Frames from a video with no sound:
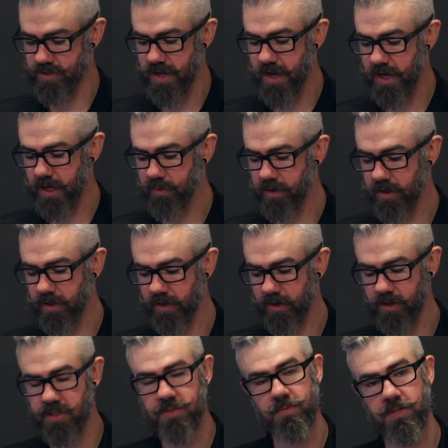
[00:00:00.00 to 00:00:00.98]
adequate
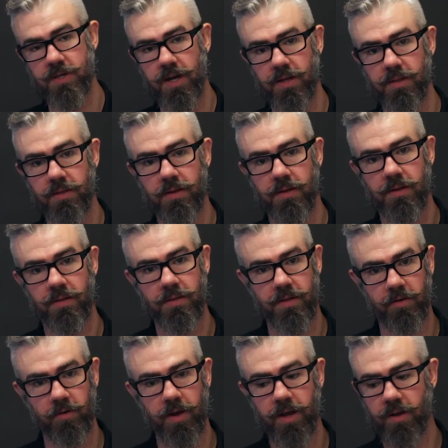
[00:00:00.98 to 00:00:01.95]
clearance behind
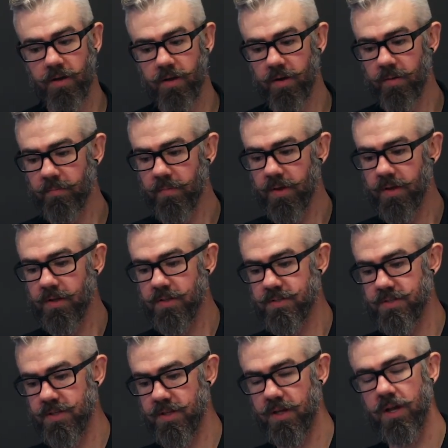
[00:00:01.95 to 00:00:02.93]
the crank arm
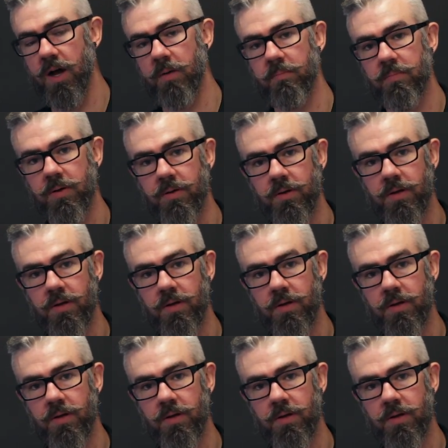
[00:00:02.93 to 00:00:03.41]
to the cup.